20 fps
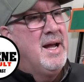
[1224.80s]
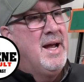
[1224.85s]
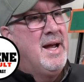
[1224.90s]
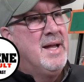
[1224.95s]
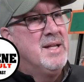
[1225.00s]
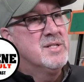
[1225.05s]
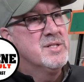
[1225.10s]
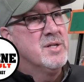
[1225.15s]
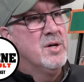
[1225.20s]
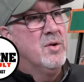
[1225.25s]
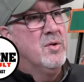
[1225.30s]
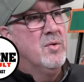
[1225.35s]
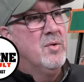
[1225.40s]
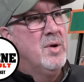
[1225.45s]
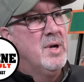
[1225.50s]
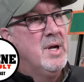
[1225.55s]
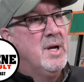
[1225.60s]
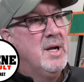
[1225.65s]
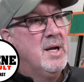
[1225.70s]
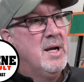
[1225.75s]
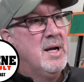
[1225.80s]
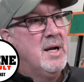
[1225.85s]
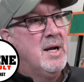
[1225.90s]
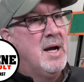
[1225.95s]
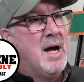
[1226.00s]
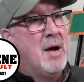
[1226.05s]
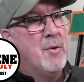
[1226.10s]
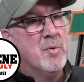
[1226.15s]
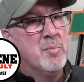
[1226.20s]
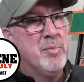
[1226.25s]
And so
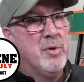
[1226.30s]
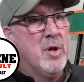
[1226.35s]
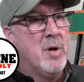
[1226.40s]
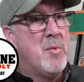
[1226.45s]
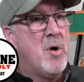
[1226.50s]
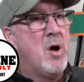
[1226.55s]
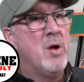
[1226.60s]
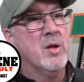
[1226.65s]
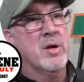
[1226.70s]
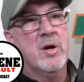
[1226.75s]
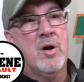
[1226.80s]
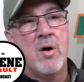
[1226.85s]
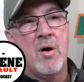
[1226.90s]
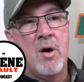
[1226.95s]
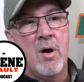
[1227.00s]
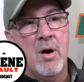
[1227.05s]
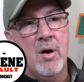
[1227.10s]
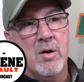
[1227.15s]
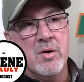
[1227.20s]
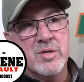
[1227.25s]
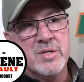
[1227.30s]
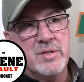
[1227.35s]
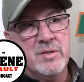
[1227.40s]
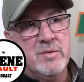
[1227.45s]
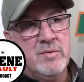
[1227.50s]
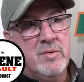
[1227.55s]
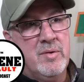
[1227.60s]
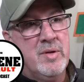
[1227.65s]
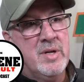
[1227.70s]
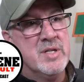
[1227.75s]
I would plumb all the
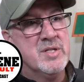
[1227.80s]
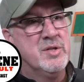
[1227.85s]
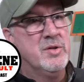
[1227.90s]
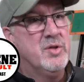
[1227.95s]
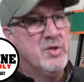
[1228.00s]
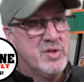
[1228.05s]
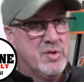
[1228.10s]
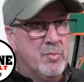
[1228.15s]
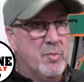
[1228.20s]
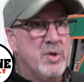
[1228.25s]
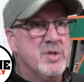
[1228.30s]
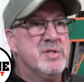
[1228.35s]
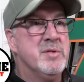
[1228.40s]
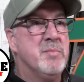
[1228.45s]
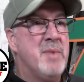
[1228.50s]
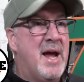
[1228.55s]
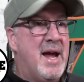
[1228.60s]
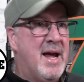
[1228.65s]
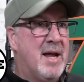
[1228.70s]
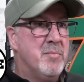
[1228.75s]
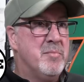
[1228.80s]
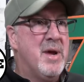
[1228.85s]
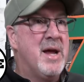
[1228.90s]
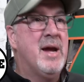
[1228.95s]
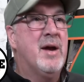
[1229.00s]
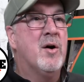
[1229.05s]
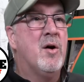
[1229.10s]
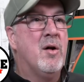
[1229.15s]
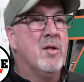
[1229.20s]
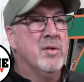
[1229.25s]
cars because used to we used to hand
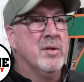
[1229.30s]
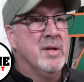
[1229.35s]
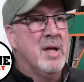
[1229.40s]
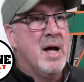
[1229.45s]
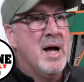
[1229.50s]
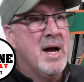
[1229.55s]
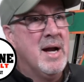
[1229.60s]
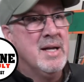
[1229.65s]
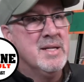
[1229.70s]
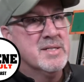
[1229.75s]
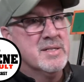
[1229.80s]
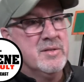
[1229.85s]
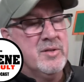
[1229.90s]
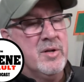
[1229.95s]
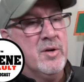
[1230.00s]
make all the lines.